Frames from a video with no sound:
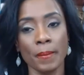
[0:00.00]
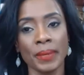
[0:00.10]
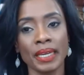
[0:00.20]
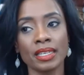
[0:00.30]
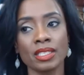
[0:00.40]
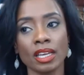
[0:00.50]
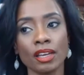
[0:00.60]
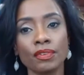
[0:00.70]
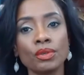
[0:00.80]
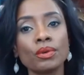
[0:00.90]
Because
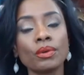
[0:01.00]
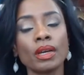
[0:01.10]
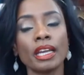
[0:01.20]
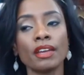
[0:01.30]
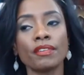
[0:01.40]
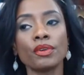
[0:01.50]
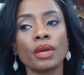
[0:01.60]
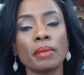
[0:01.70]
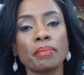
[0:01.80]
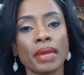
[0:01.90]
if you
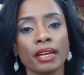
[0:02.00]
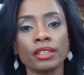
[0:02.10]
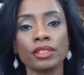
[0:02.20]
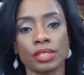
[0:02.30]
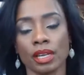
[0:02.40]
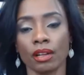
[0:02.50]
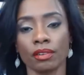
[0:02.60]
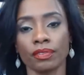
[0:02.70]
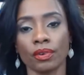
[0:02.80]
compare yourself,